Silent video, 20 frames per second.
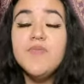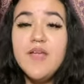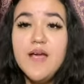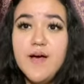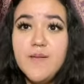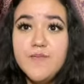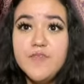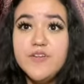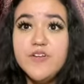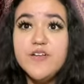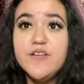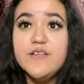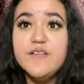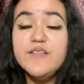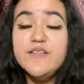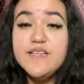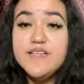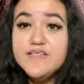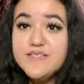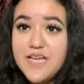during
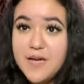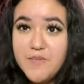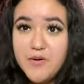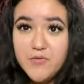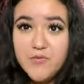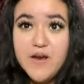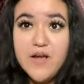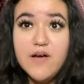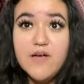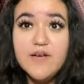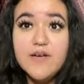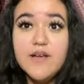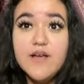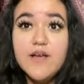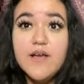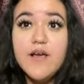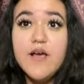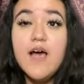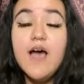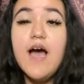this time around,
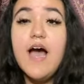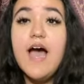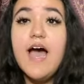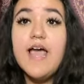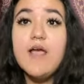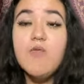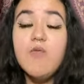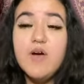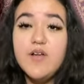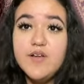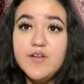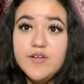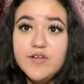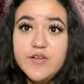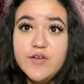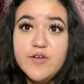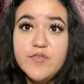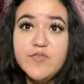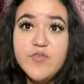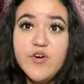I wanted
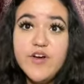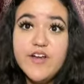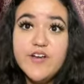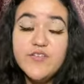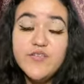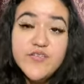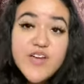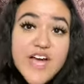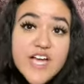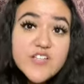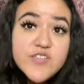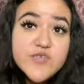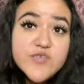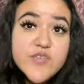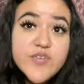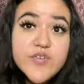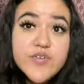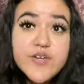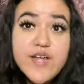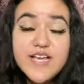to avoid fast
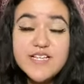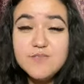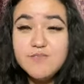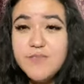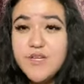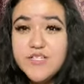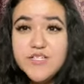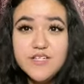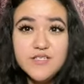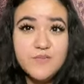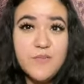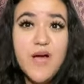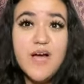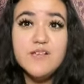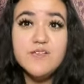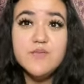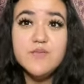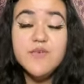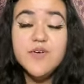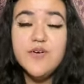food as much as
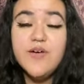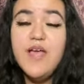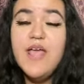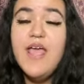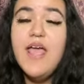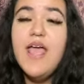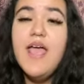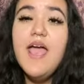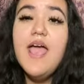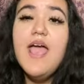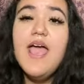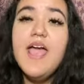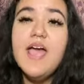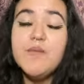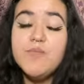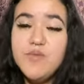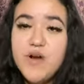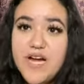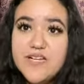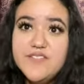possible and
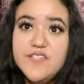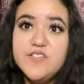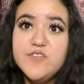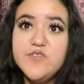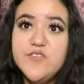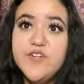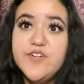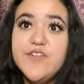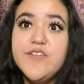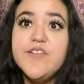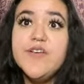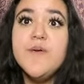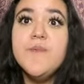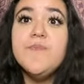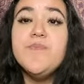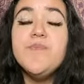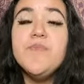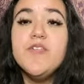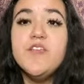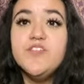processed foods.
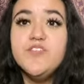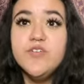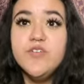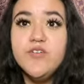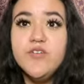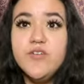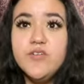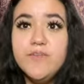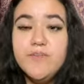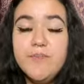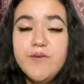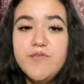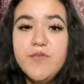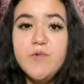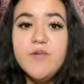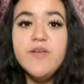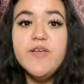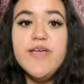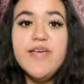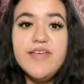So before we
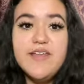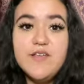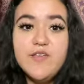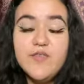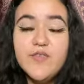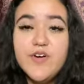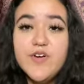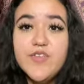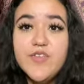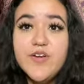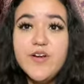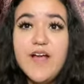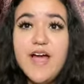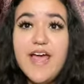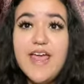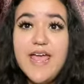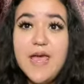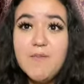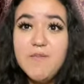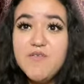get any further, I
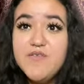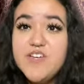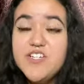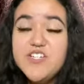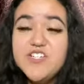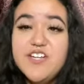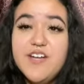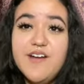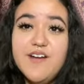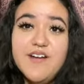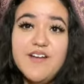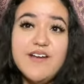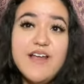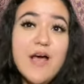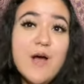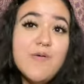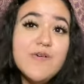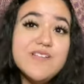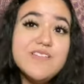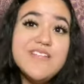am a vegetarian. I
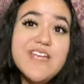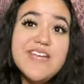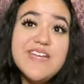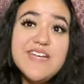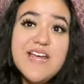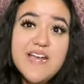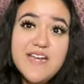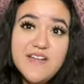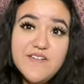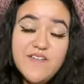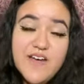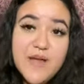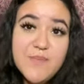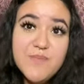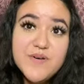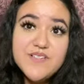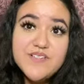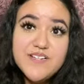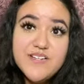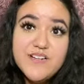would say
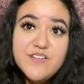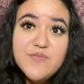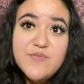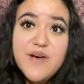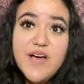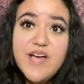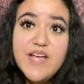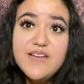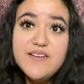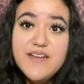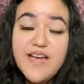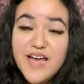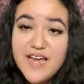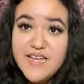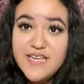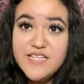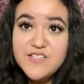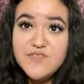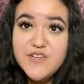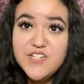95% of my diet
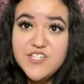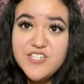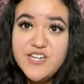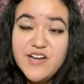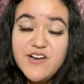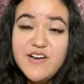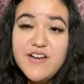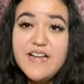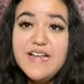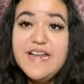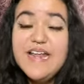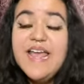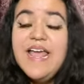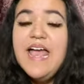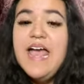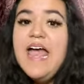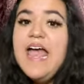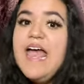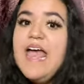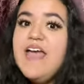is vegetarian
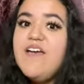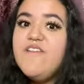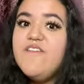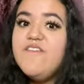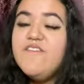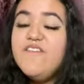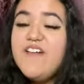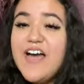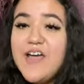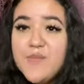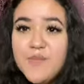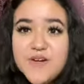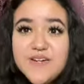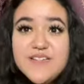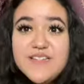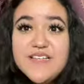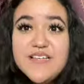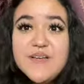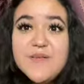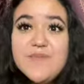and
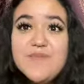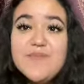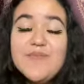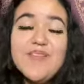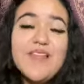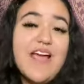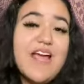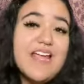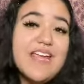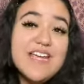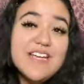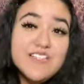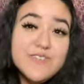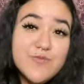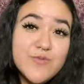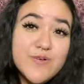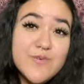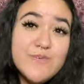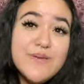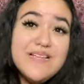5% I guess
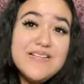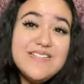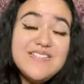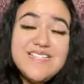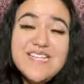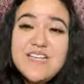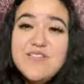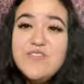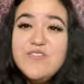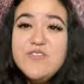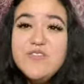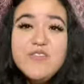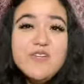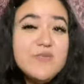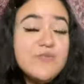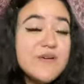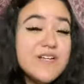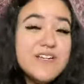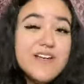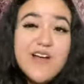would be seafood,
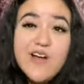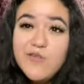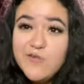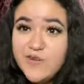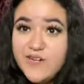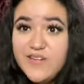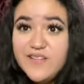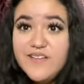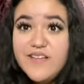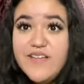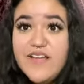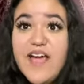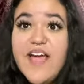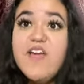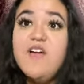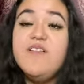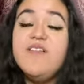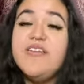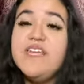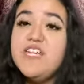but not really. I
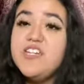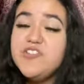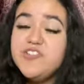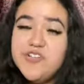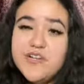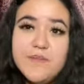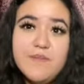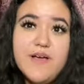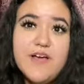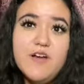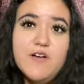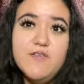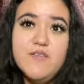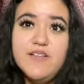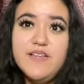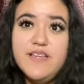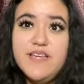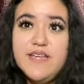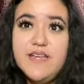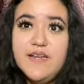only eat shrimp. I don't
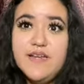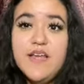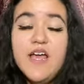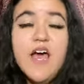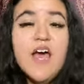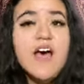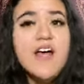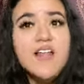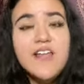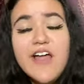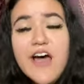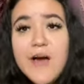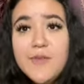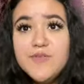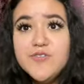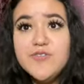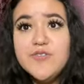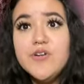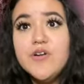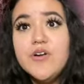really eat
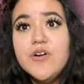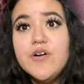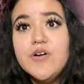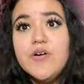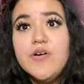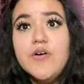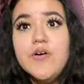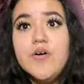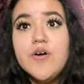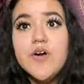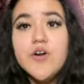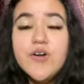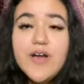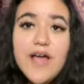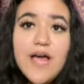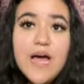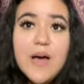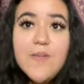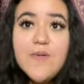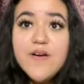lobster or
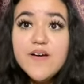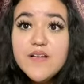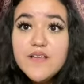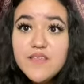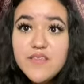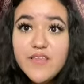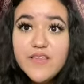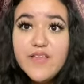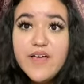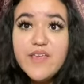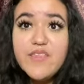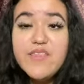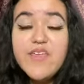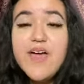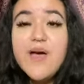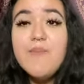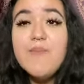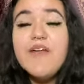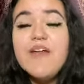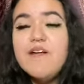crab or anything like
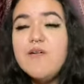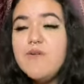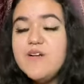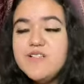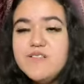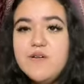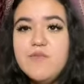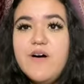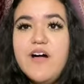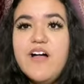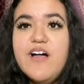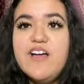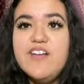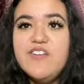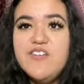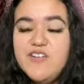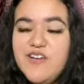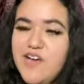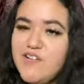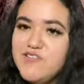that, but every once in a while I do
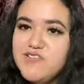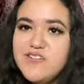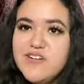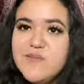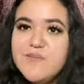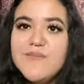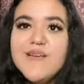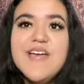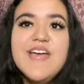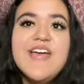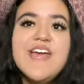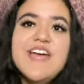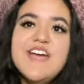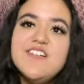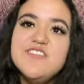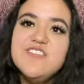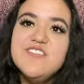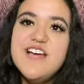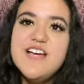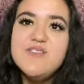have shrimp.
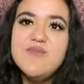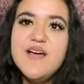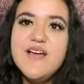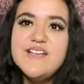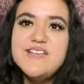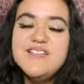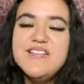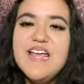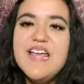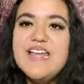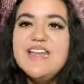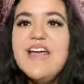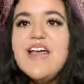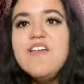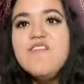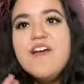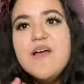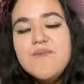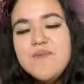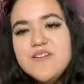So that's why I say
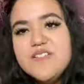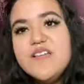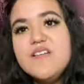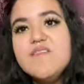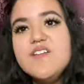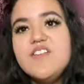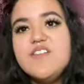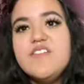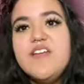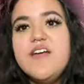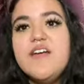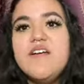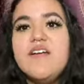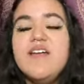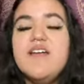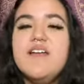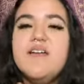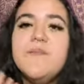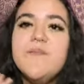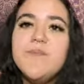95%
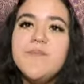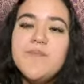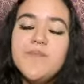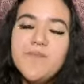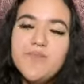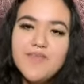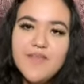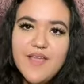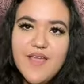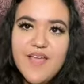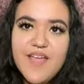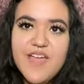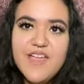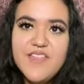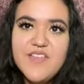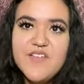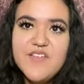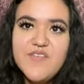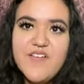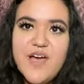vegetarian and
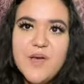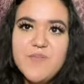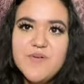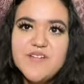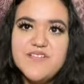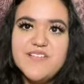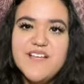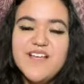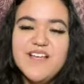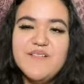then 5%